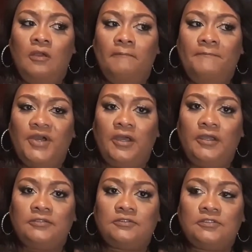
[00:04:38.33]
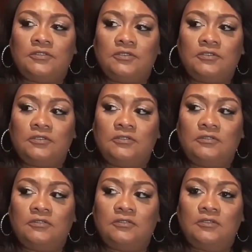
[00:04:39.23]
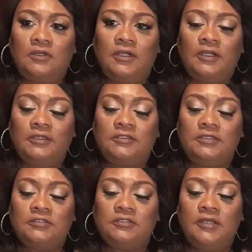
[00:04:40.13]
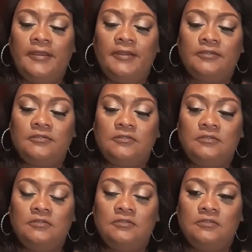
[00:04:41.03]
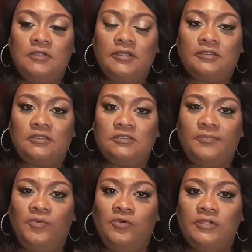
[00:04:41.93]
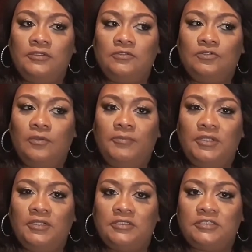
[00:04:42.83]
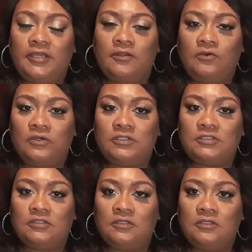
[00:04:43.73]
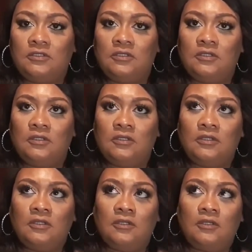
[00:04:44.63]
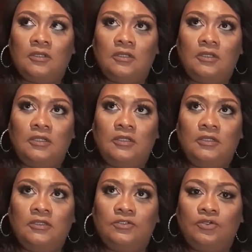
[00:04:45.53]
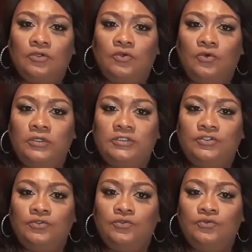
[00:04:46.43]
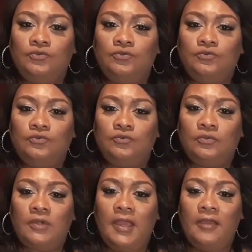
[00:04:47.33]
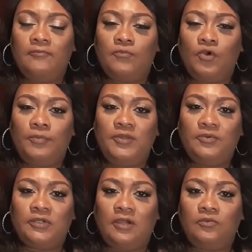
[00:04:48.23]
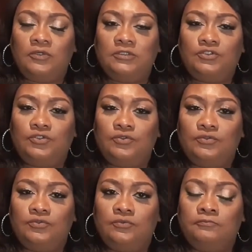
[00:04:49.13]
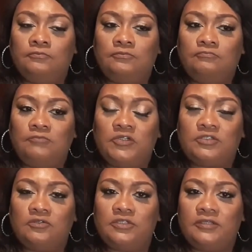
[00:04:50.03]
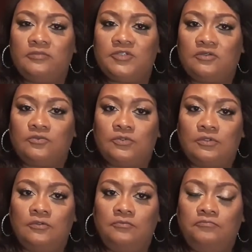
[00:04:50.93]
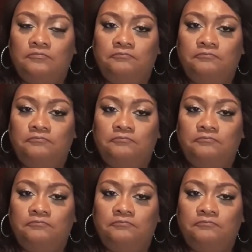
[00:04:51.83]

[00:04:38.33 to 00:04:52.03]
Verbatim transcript: But I think that at this point, you're beating a dead horse. And you're going to have more people not want to associate themselves with you.